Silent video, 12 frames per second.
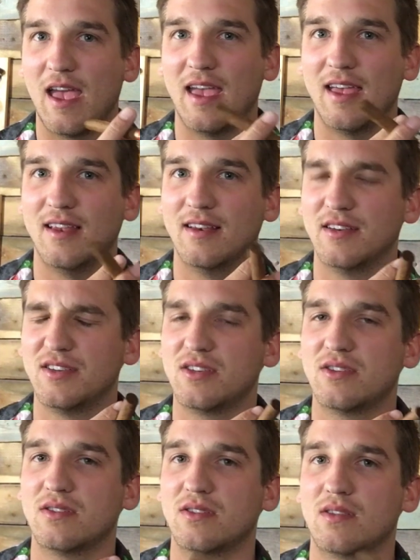And
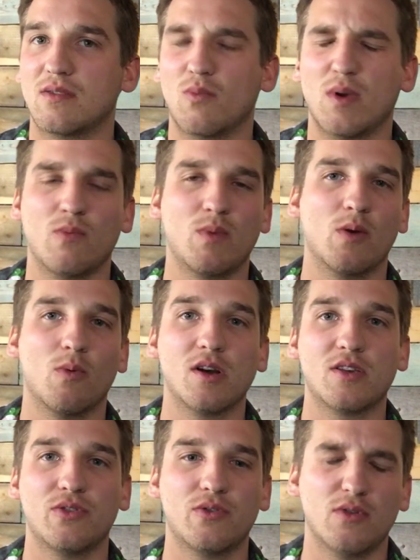when we were
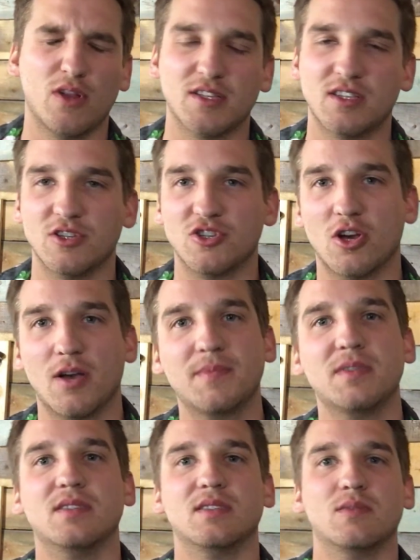walking through lots of the
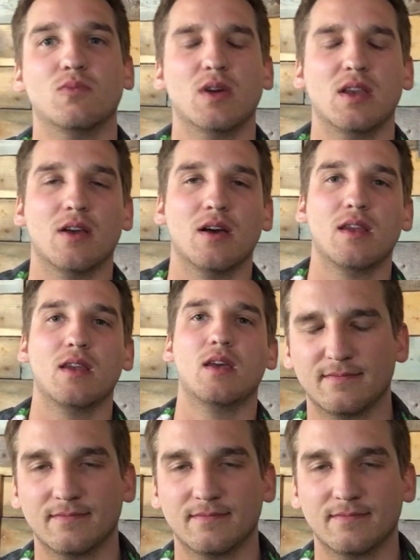shops and whatnot,